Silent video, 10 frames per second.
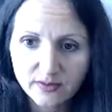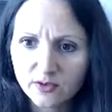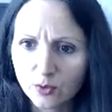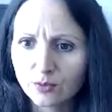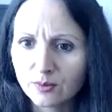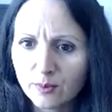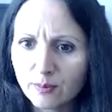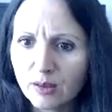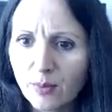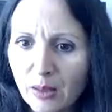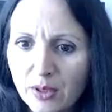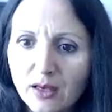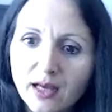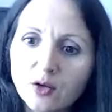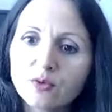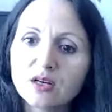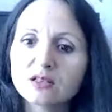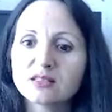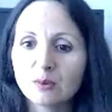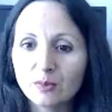So maybe, I know there are
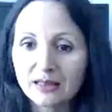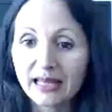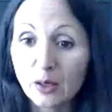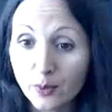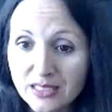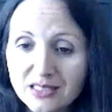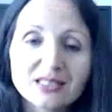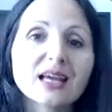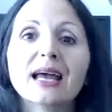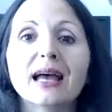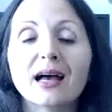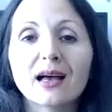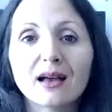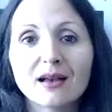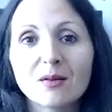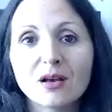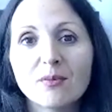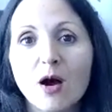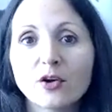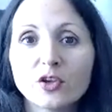some linguists
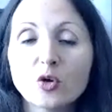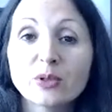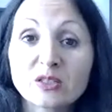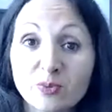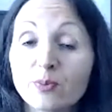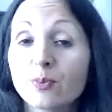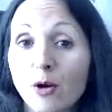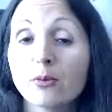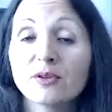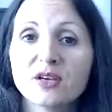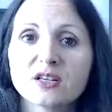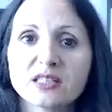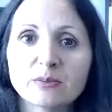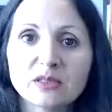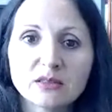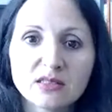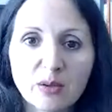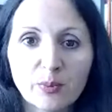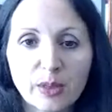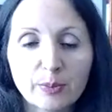among you, but probably there are
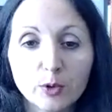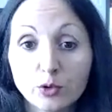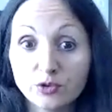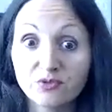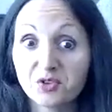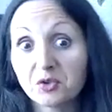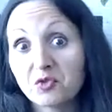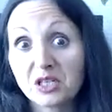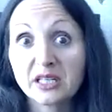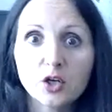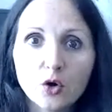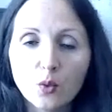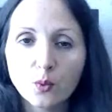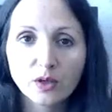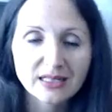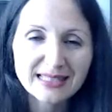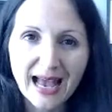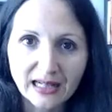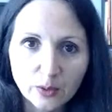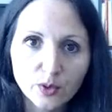some people who don't really know
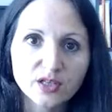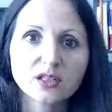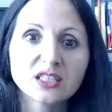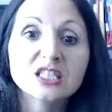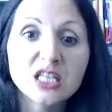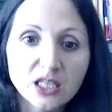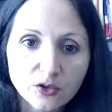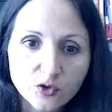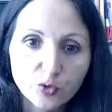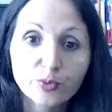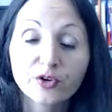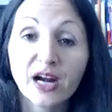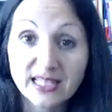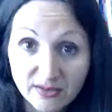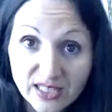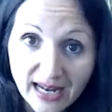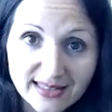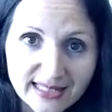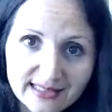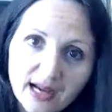exactly what continuous or progressive
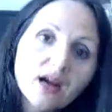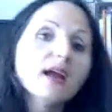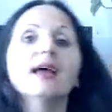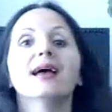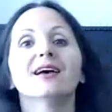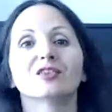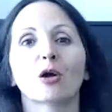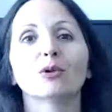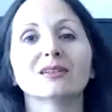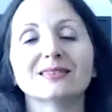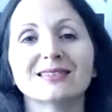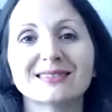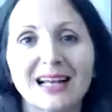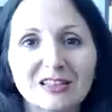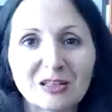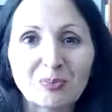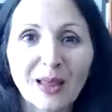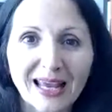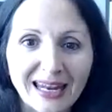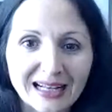tenses are. So I will tell you in
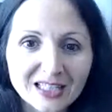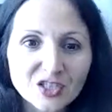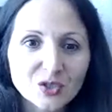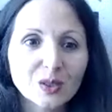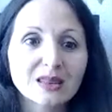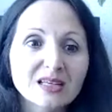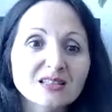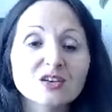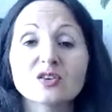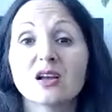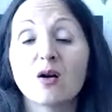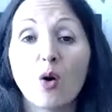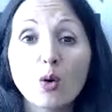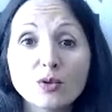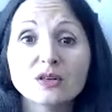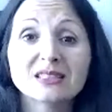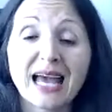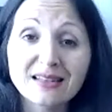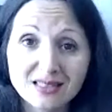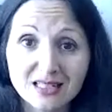plain English. So these are all the
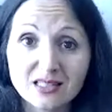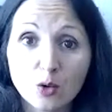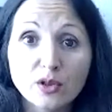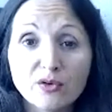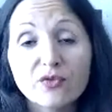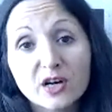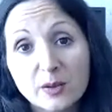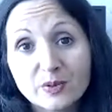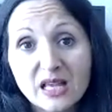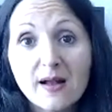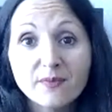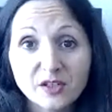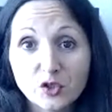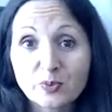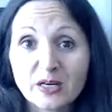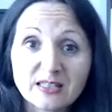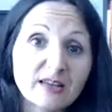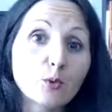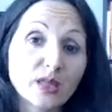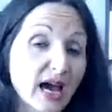tenses, all the verbs that you express
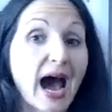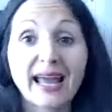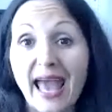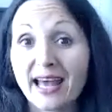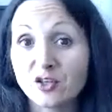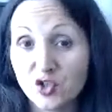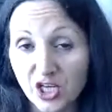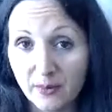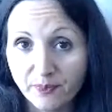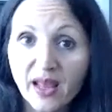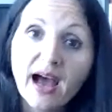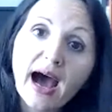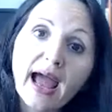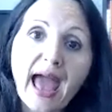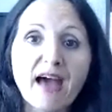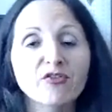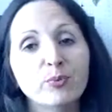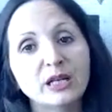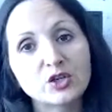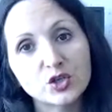with ing. I have
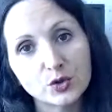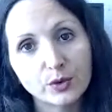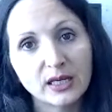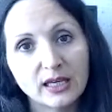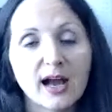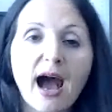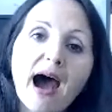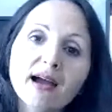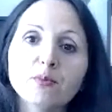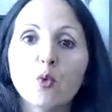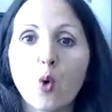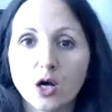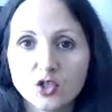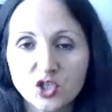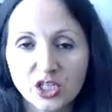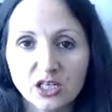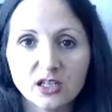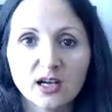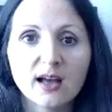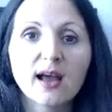been doing, I'm watching,
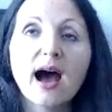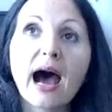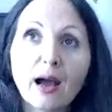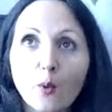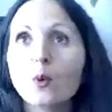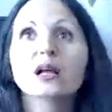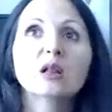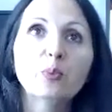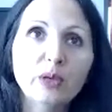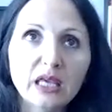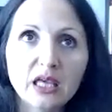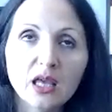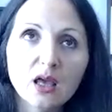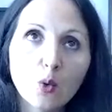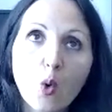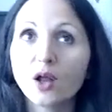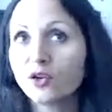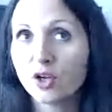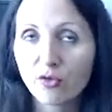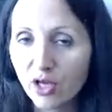I will be
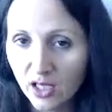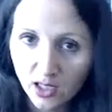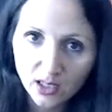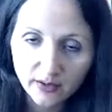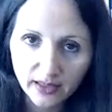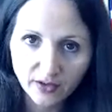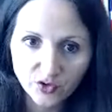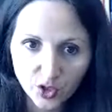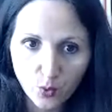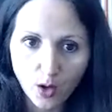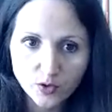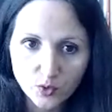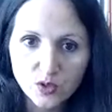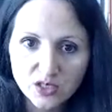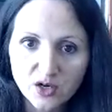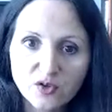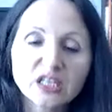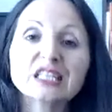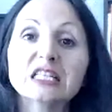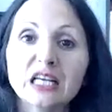wondering, and so on. So these are the
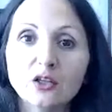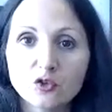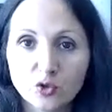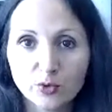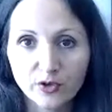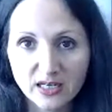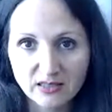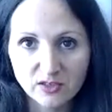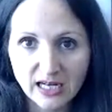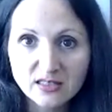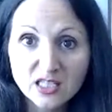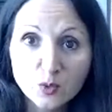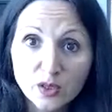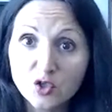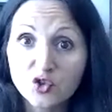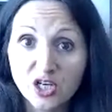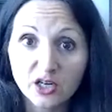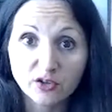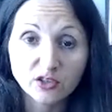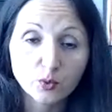continuous or progressive tenses with the
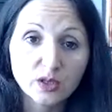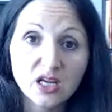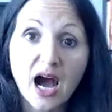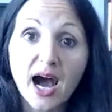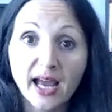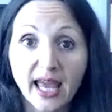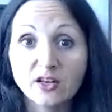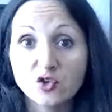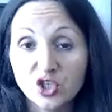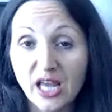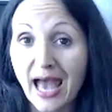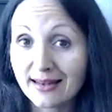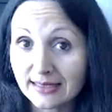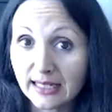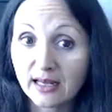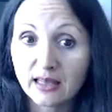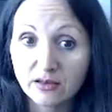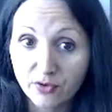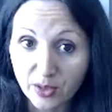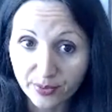gerund, with the ing ending in the
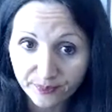verb.